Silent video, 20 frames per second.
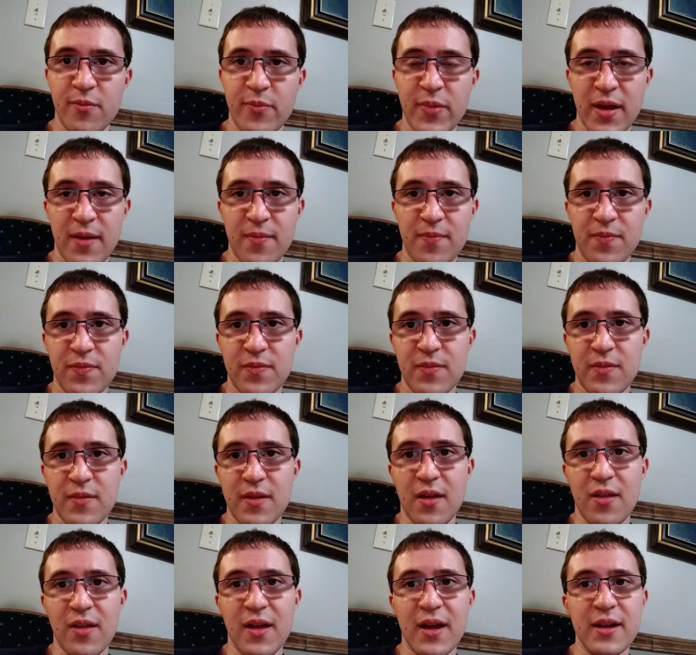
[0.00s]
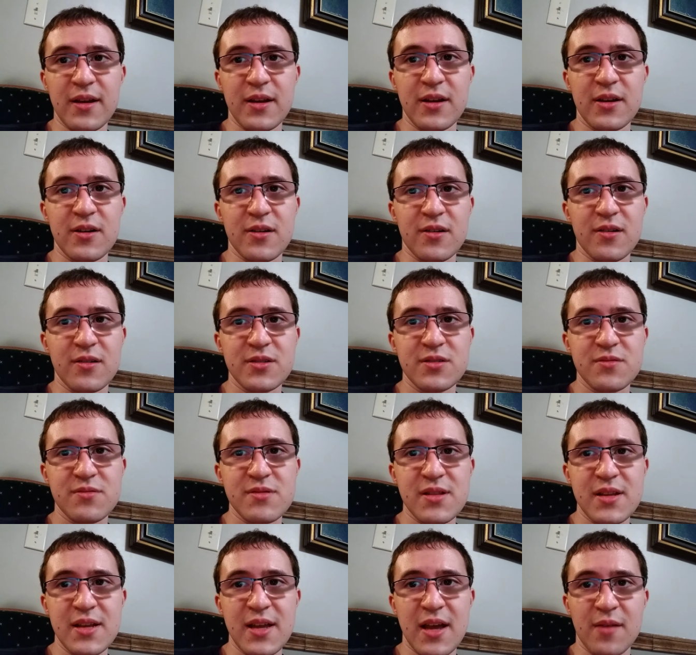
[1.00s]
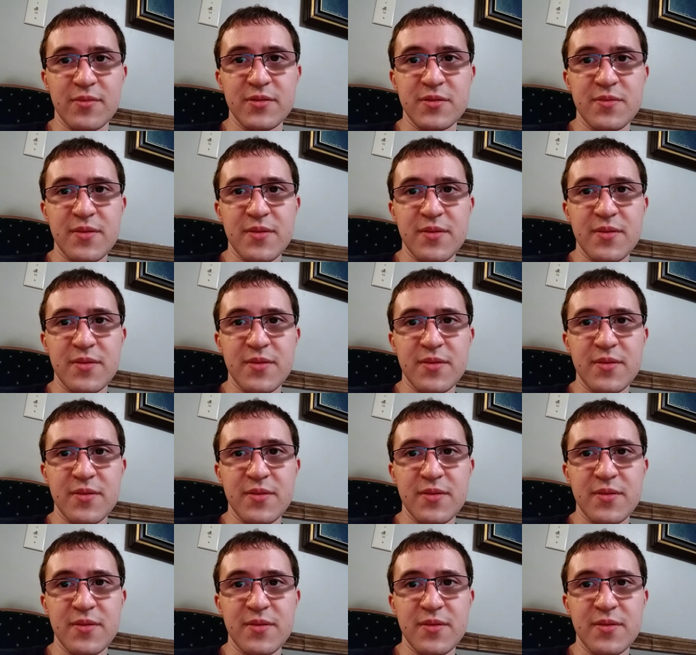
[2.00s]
But a lot of girls really helped